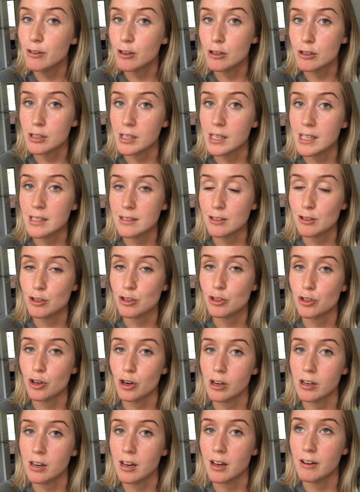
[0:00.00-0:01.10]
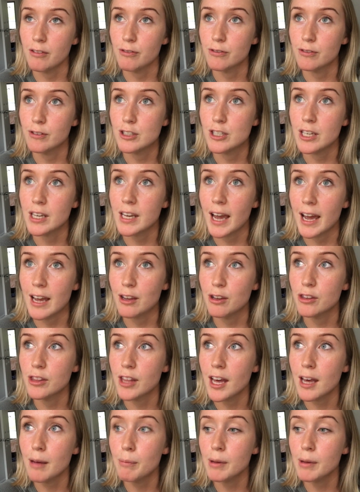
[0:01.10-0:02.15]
usually isn't strong enough to get you there.